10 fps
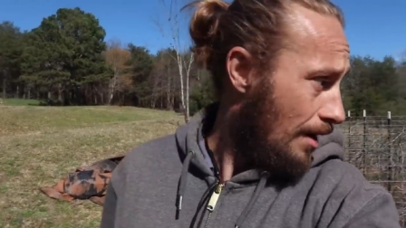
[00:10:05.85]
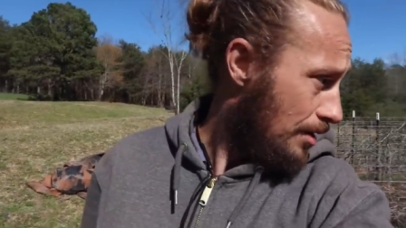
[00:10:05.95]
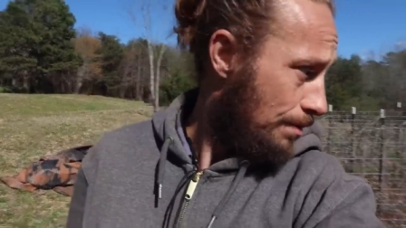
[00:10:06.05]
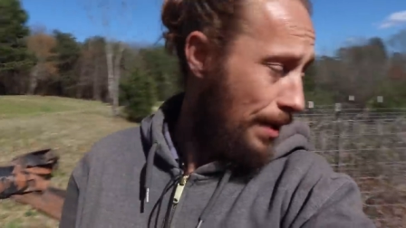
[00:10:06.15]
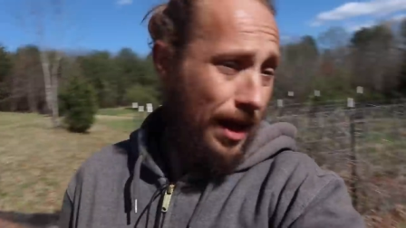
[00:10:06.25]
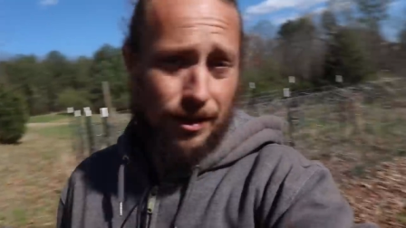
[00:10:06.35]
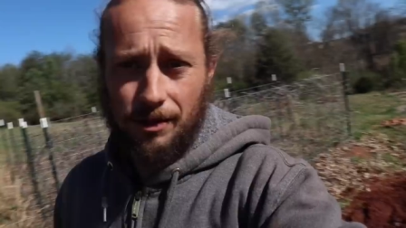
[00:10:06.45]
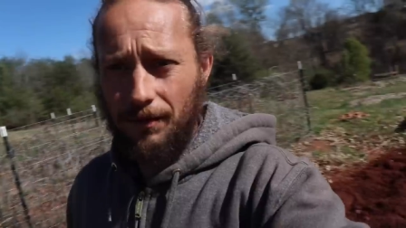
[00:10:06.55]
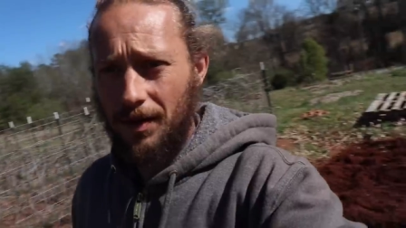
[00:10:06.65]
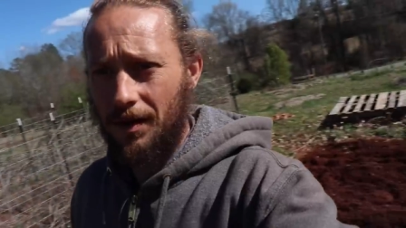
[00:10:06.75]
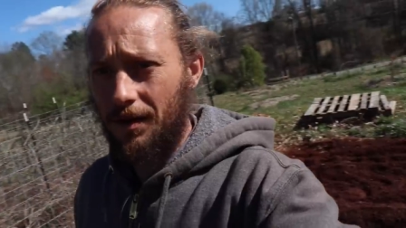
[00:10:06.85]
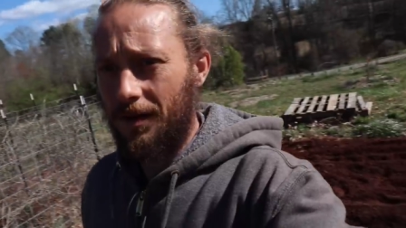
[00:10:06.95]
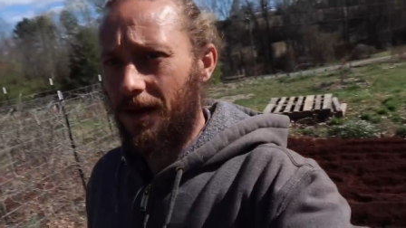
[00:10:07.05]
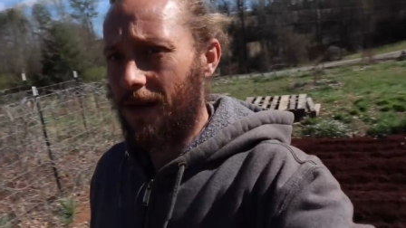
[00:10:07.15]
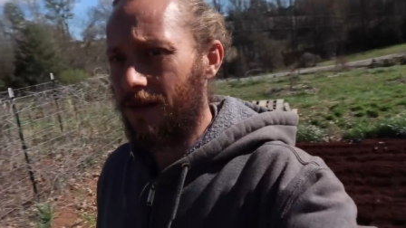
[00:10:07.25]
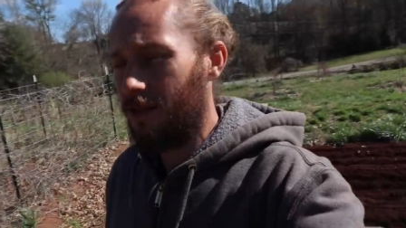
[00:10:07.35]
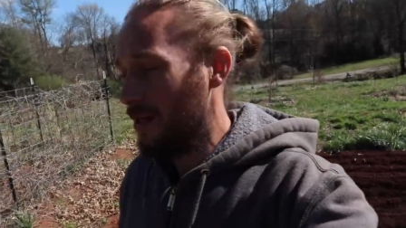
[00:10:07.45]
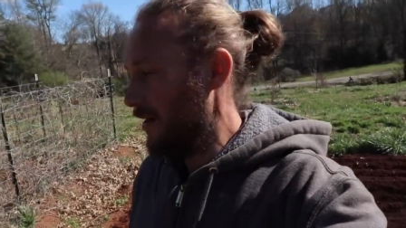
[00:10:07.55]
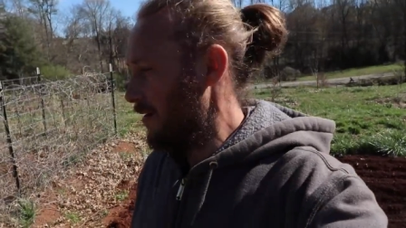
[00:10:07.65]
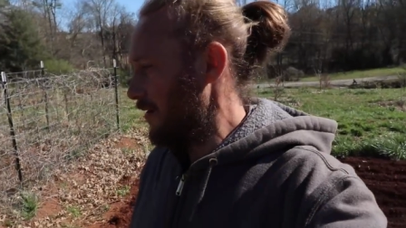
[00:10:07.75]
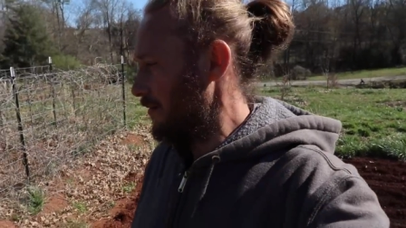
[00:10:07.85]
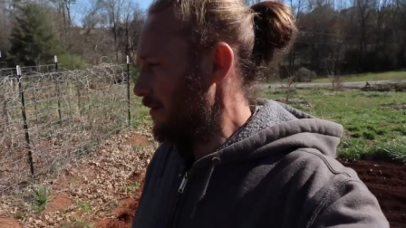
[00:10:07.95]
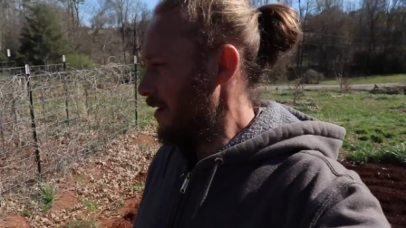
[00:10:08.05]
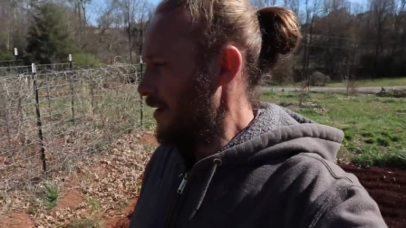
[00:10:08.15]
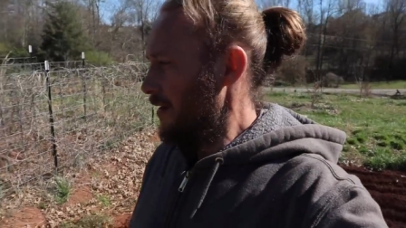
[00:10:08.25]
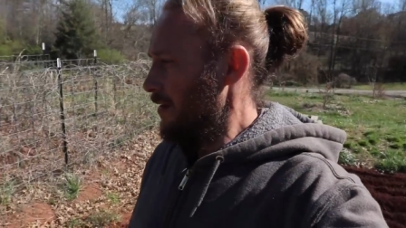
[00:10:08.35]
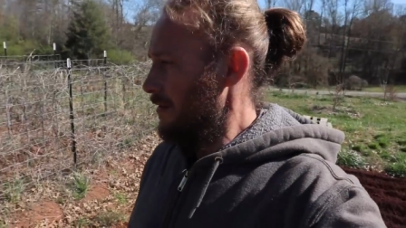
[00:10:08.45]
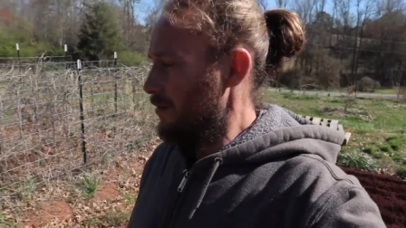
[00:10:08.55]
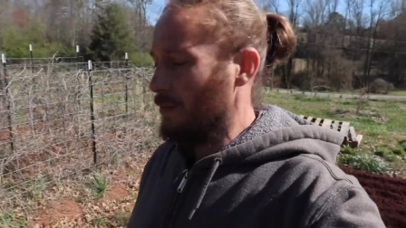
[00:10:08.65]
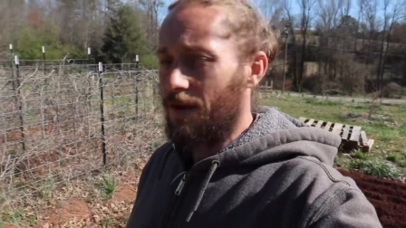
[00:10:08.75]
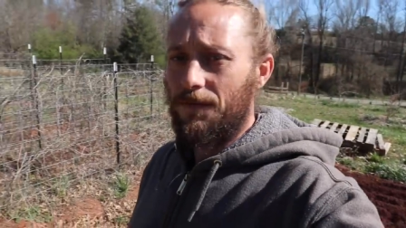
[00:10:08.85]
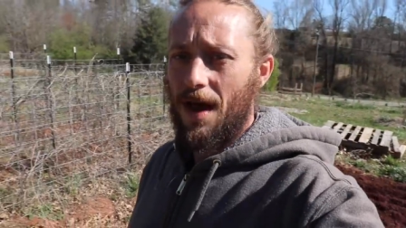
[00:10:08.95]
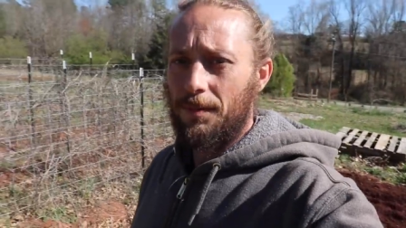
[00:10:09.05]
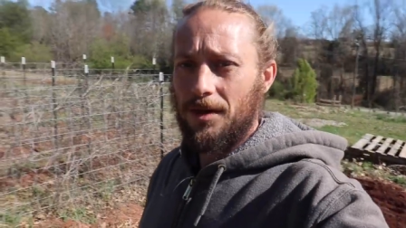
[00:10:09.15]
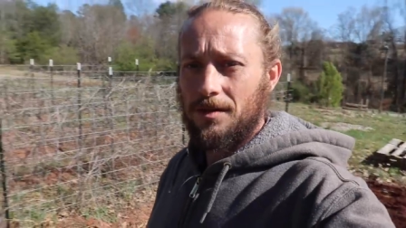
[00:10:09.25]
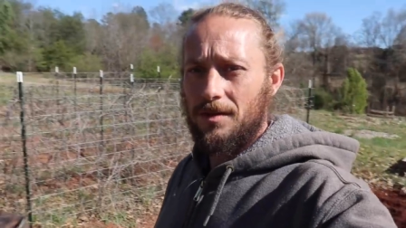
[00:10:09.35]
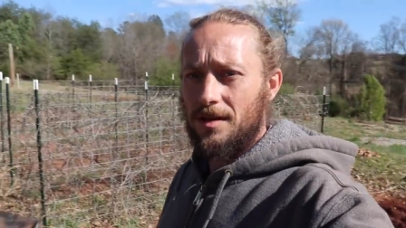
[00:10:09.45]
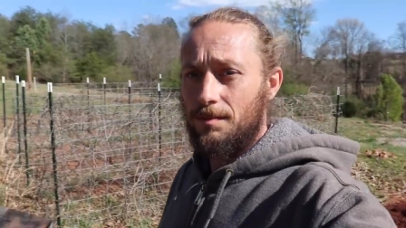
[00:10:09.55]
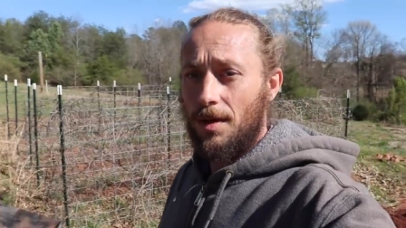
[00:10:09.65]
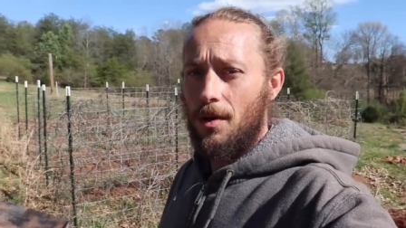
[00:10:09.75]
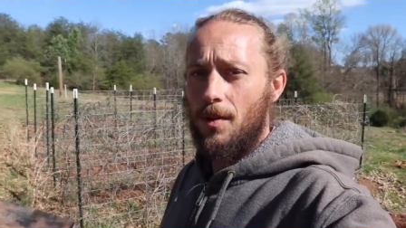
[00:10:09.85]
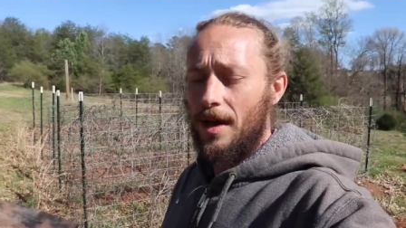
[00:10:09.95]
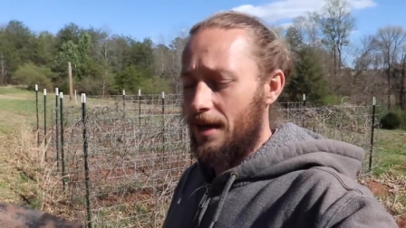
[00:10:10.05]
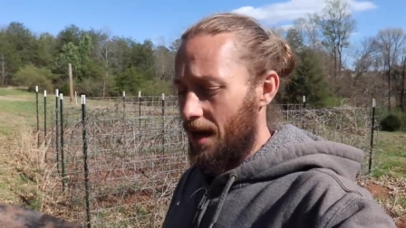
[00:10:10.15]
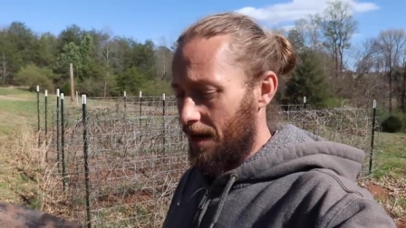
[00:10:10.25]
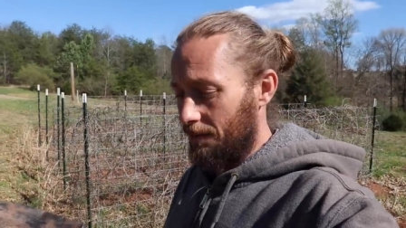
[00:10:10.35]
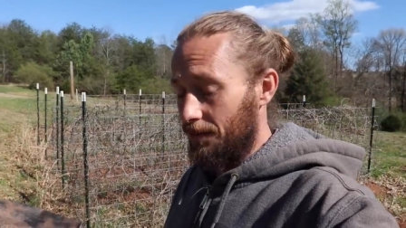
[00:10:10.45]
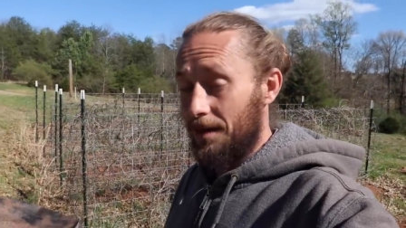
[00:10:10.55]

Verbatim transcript: I got some pallets over here I can set on this weed fabric so it doesn't blow away tonight.